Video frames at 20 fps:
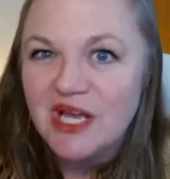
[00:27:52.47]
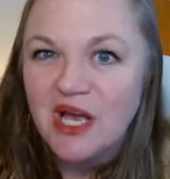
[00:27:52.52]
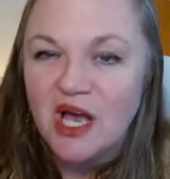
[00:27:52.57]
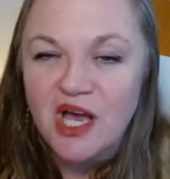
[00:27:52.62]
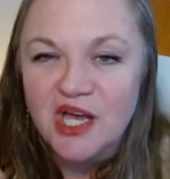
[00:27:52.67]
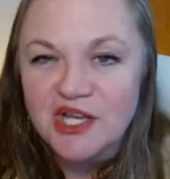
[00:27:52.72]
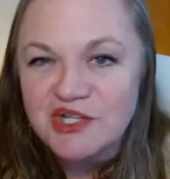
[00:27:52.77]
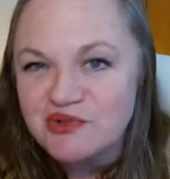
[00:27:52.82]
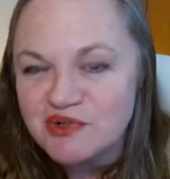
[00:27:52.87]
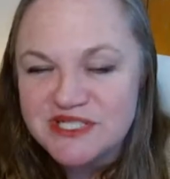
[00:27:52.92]

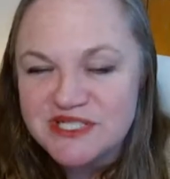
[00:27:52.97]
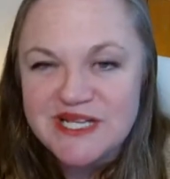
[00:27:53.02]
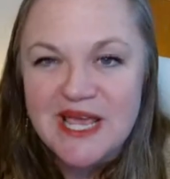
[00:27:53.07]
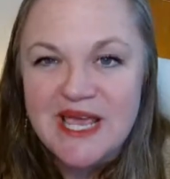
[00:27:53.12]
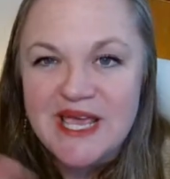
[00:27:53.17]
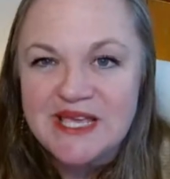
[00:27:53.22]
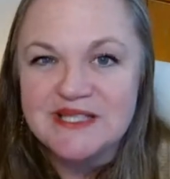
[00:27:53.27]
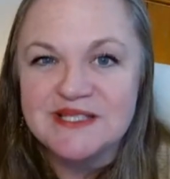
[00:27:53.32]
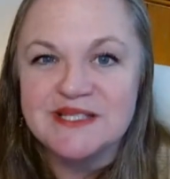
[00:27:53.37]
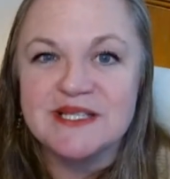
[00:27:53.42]
100
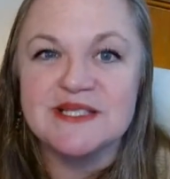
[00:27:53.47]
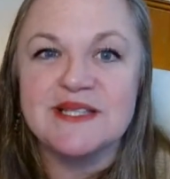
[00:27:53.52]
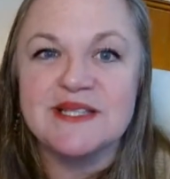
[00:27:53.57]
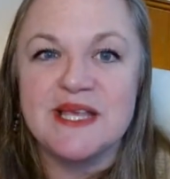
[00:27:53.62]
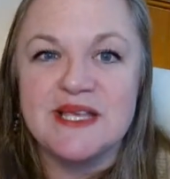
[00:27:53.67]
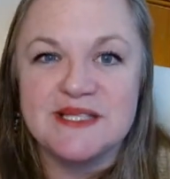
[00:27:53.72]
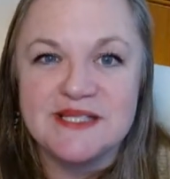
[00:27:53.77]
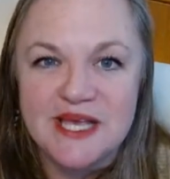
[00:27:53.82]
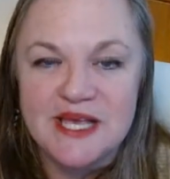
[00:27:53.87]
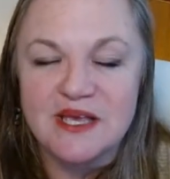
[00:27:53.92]
days, because
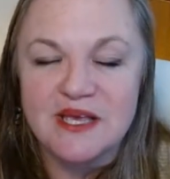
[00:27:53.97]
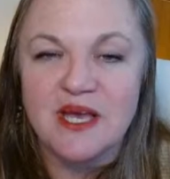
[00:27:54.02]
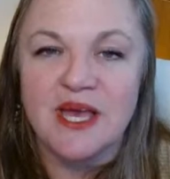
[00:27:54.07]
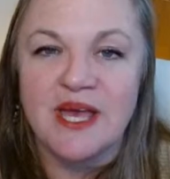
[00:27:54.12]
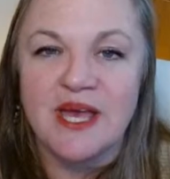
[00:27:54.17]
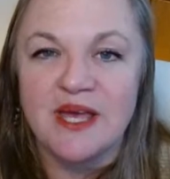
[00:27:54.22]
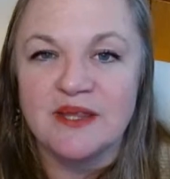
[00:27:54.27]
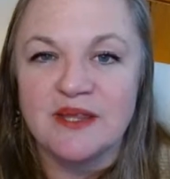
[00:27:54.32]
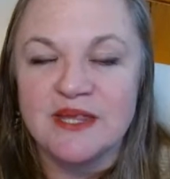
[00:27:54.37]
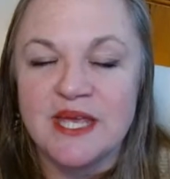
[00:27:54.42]
they say
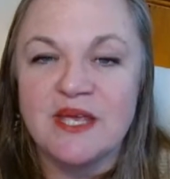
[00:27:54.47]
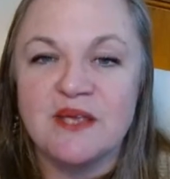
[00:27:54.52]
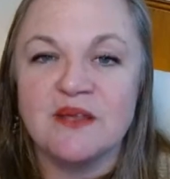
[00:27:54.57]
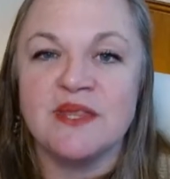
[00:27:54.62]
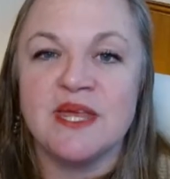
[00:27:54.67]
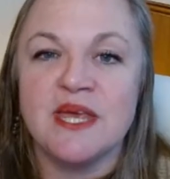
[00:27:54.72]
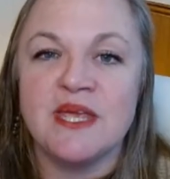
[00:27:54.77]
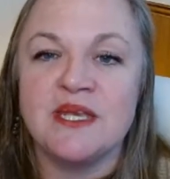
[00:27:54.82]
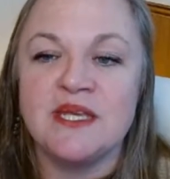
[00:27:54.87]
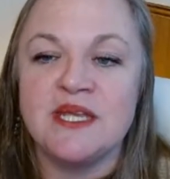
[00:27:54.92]

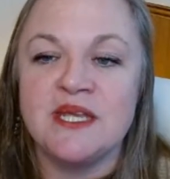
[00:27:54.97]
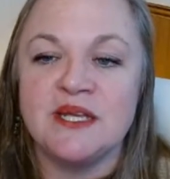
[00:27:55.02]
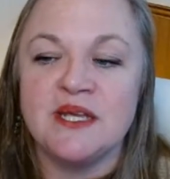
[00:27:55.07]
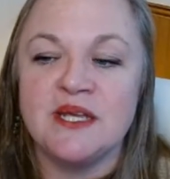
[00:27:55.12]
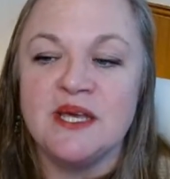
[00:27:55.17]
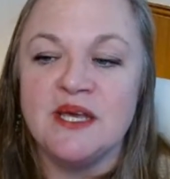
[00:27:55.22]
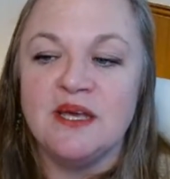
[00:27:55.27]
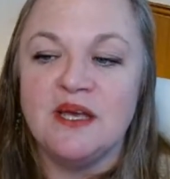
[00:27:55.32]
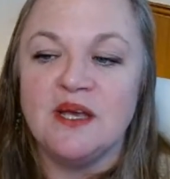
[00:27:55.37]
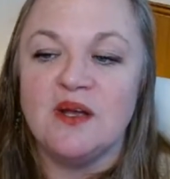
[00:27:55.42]
they
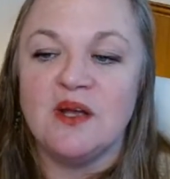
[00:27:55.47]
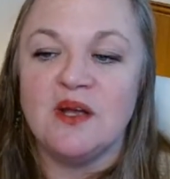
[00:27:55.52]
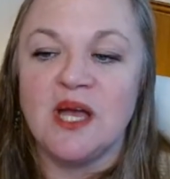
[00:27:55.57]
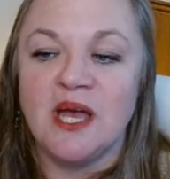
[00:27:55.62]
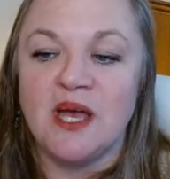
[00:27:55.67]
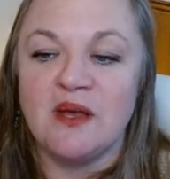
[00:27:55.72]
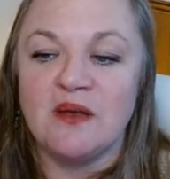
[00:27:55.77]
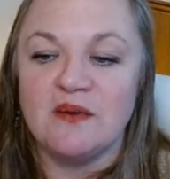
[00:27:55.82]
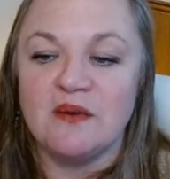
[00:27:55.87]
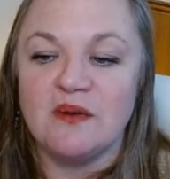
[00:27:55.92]

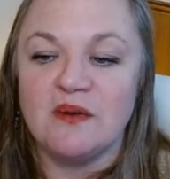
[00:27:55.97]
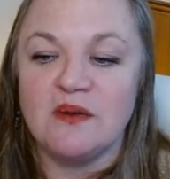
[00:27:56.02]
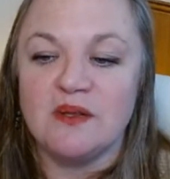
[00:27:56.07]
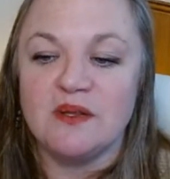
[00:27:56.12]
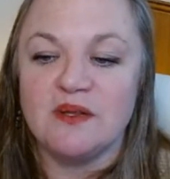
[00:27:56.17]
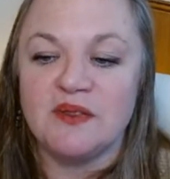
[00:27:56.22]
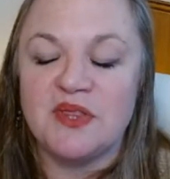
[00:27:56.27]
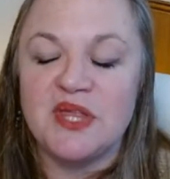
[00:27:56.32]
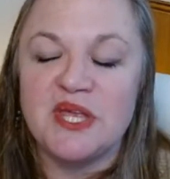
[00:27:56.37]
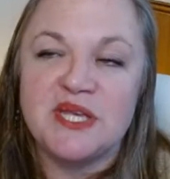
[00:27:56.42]

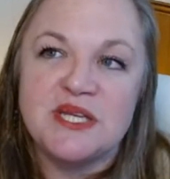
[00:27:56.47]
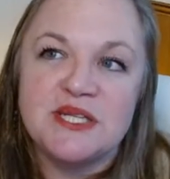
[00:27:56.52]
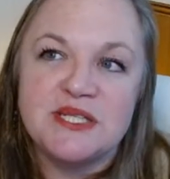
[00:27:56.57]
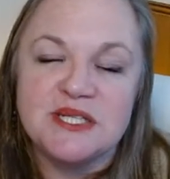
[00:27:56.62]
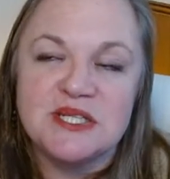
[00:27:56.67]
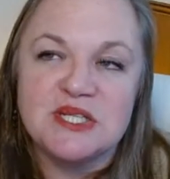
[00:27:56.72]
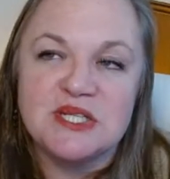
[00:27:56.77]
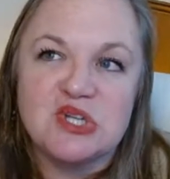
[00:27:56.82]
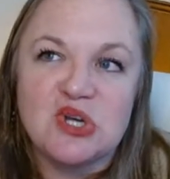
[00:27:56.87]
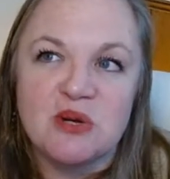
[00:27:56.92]
need
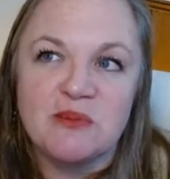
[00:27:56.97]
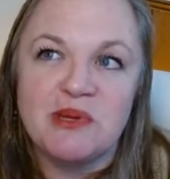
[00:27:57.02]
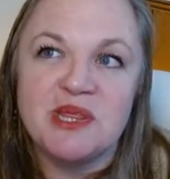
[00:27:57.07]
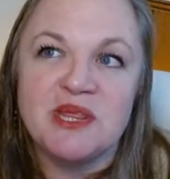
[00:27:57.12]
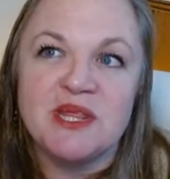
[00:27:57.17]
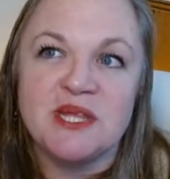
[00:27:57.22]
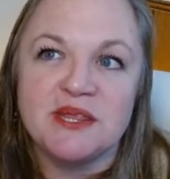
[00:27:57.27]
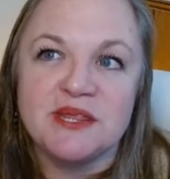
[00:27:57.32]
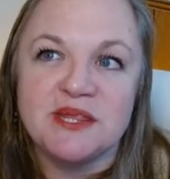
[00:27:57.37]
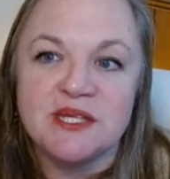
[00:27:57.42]
to
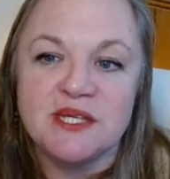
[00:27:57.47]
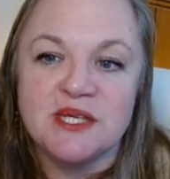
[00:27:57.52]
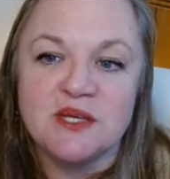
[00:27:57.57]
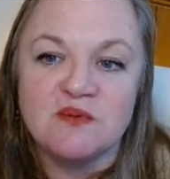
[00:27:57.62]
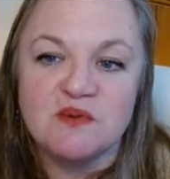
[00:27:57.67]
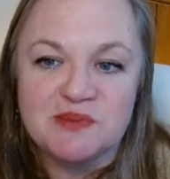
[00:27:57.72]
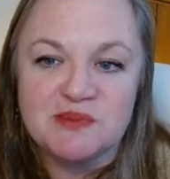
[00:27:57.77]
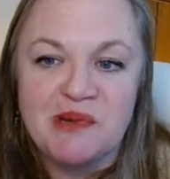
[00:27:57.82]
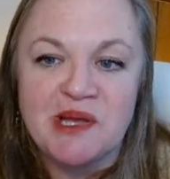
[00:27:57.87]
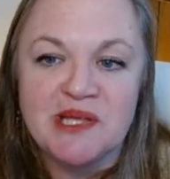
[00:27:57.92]
determine that the
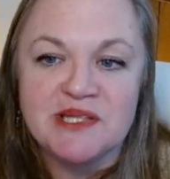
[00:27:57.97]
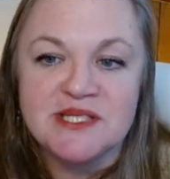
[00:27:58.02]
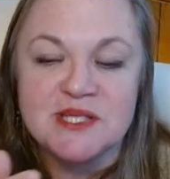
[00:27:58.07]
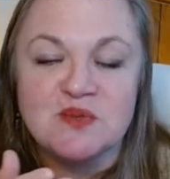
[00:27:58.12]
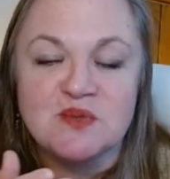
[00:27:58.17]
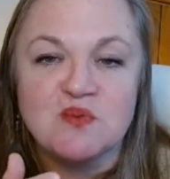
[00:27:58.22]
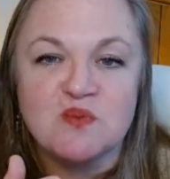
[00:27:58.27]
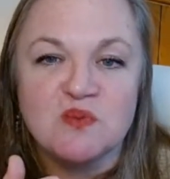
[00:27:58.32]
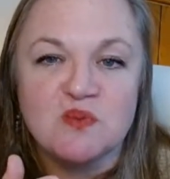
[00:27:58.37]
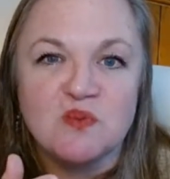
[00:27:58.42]

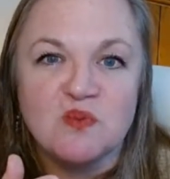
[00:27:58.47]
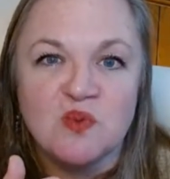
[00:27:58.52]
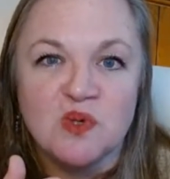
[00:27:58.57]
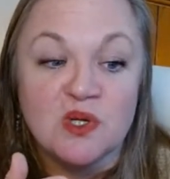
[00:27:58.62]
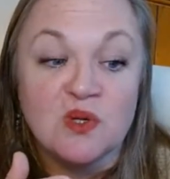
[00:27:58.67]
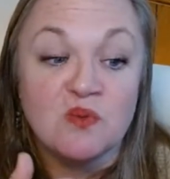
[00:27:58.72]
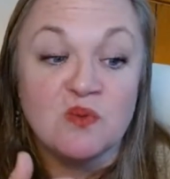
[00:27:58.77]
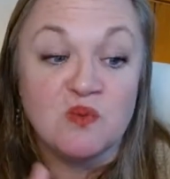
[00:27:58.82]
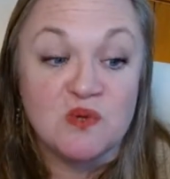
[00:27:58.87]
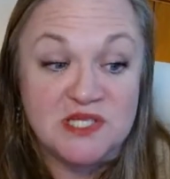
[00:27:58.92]
responses
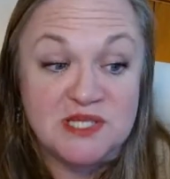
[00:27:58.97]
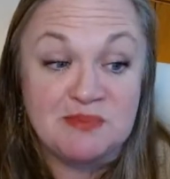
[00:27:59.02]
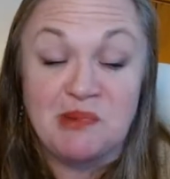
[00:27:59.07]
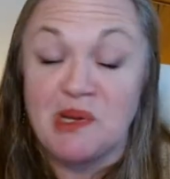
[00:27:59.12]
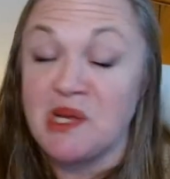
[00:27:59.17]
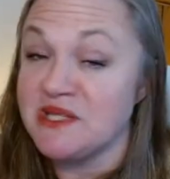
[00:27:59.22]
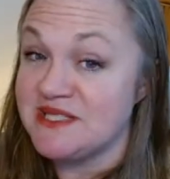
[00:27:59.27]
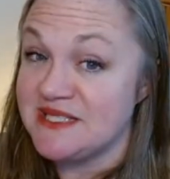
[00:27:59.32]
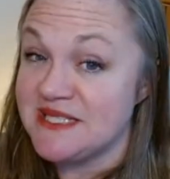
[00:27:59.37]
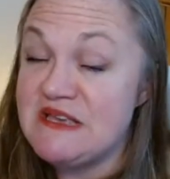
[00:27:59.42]
were
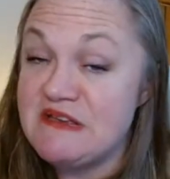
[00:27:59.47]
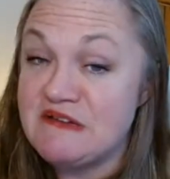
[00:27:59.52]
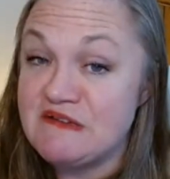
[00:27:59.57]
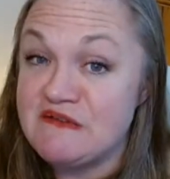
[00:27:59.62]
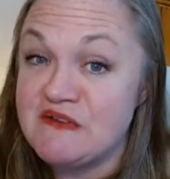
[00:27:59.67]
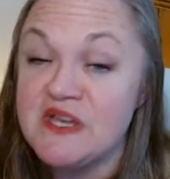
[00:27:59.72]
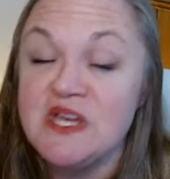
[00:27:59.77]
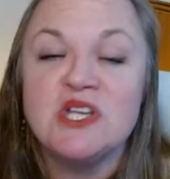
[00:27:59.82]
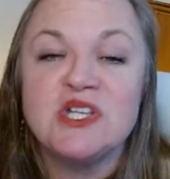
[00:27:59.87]
responsive